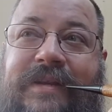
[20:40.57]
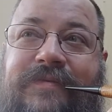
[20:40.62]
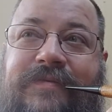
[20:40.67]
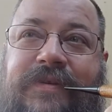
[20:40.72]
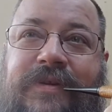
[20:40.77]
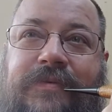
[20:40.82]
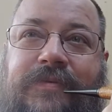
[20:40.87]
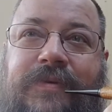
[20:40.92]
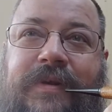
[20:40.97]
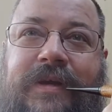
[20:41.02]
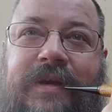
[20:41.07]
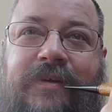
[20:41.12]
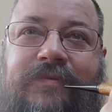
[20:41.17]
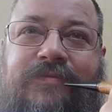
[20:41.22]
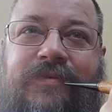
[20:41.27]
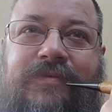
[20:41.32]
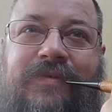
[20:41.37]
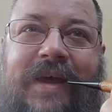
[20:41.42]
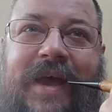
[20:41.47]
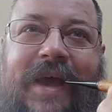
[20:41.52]
and you don't want to go
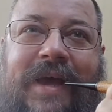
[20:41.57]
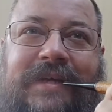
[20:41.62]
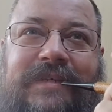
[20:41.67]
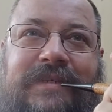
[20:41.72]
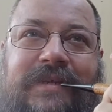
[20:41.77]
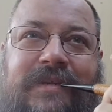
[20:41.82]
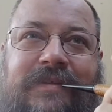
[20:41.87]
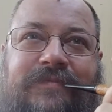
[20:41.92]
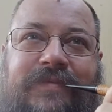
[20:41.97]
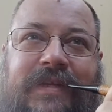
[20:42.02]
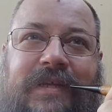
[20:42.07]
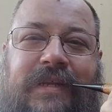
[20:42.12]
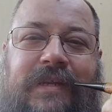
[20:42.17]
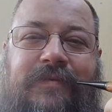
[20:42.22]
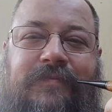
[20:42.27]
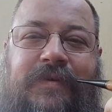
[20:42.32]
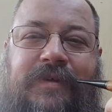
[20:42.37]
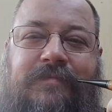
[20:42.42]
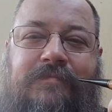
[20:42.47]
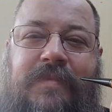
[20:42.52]
through the hassle of
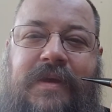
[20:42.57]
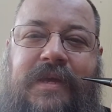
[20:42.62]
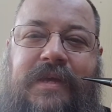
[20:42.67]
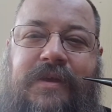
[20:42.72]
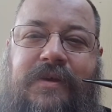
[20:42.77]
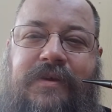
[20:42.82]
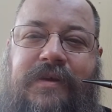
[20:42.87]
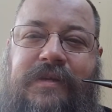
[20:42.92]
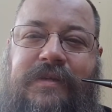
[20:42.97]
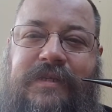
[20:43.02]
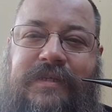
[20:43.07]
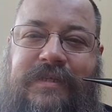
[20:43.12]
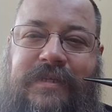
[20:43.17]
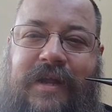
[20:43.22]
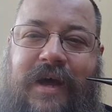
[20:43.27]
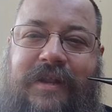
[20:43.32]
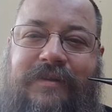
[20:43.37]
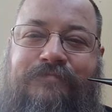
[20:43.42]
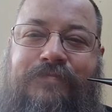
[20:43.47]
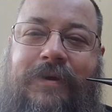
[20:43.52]
dealing with me, you can just
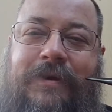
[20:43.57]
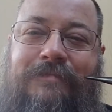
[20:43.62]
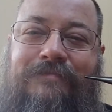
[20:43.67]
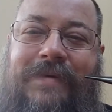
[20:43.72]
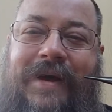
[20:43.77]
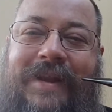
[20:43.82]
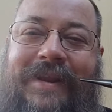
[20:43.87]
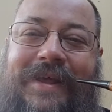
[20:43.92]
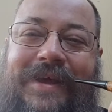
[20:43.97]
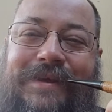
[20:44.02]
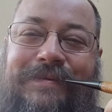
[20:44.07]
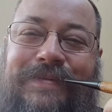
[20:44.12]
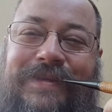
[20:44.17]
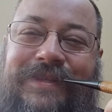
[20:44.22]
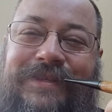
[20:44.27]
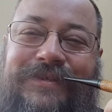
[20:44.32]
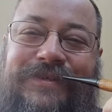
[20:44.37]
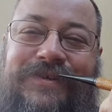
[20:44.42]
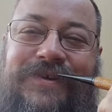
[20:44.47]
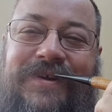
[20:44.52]
not put my name in
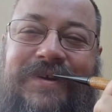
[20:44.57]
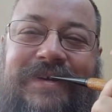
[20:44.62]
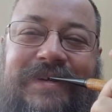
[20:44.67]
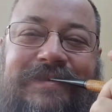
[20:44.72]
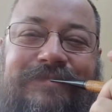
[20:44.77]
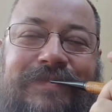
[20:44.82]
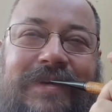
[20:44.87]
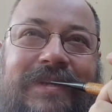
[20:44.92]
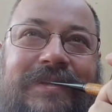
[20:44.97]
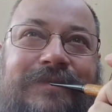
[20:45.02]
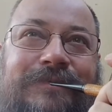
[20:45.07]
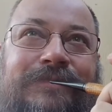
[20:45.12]
the drawing, but